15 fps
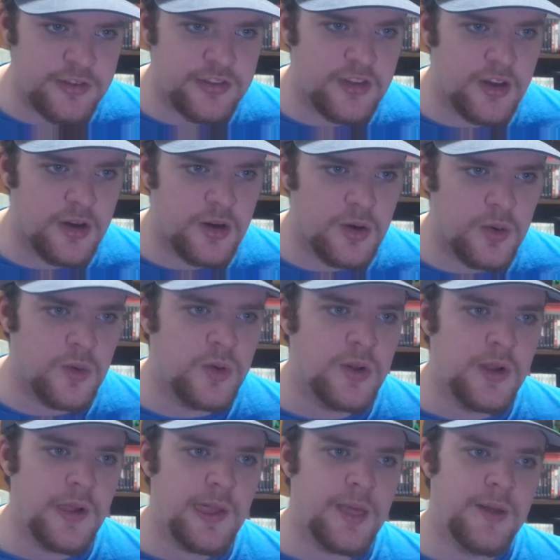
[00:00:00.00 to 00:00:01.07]
so
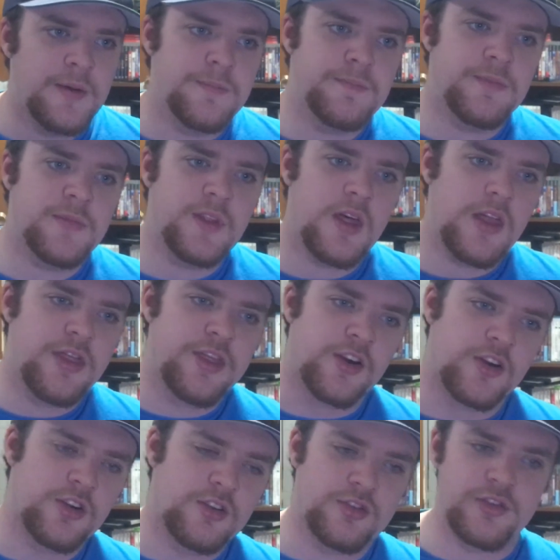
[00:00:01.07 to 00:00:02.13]

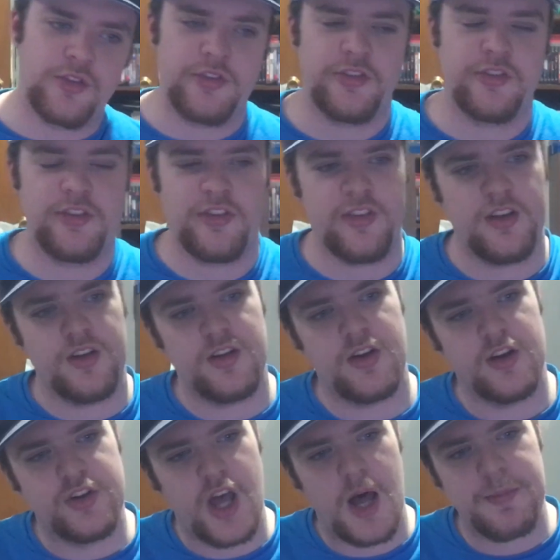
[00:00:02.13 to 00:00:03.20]
there's
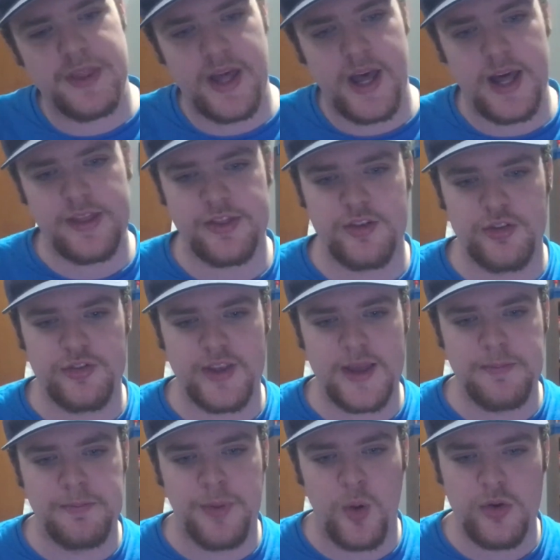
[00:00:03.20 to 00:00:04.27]
on top of that there's a
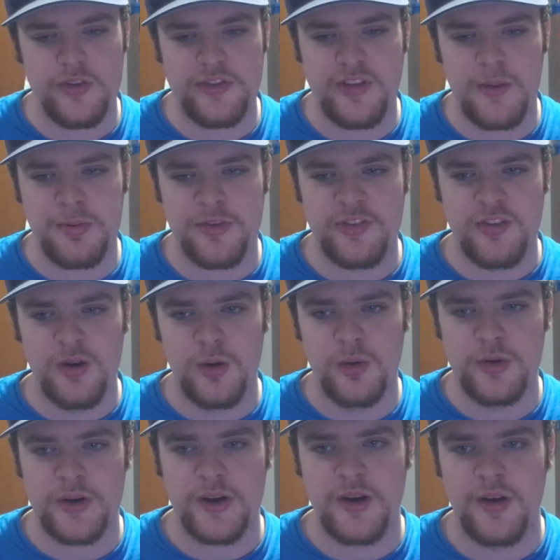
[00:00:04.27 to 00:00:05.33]
bonus
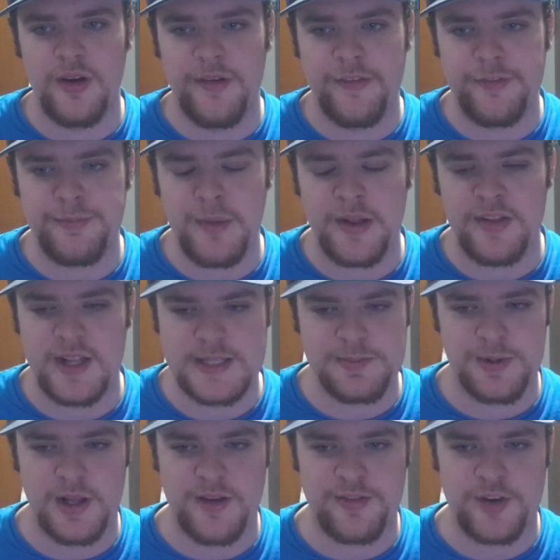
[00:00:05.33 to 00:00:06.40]
episode of my let's
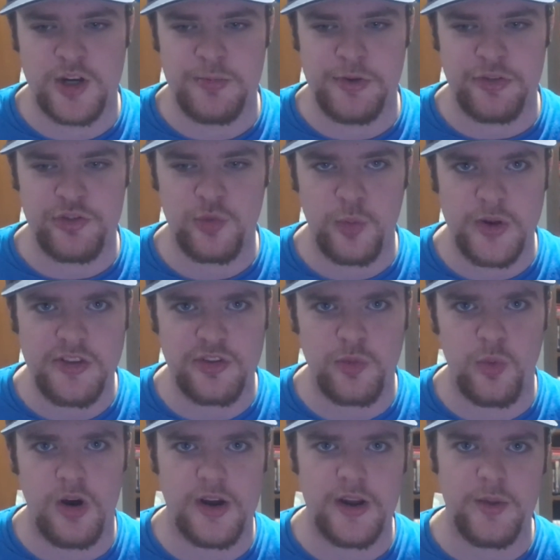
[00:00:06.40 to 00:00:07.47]
play of kirby squeak
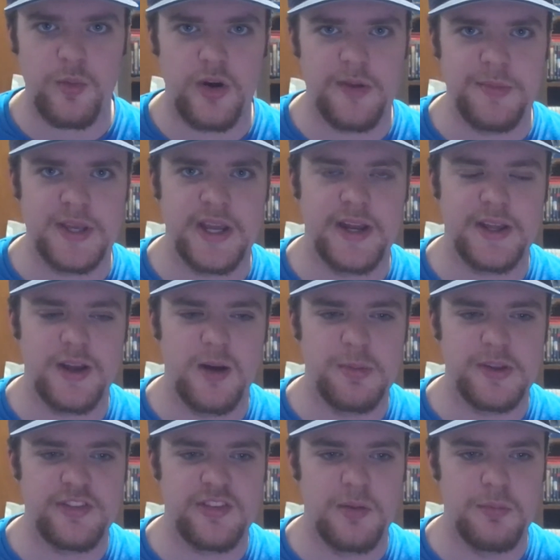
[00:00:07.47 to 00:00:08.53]
squad i want to be getting up
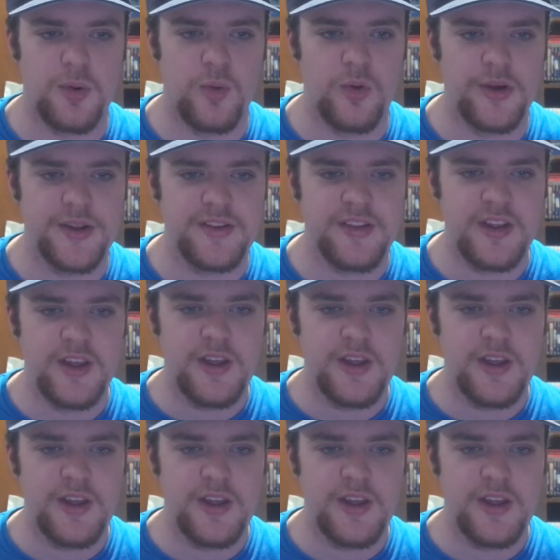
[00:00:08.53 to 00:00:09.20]
at some point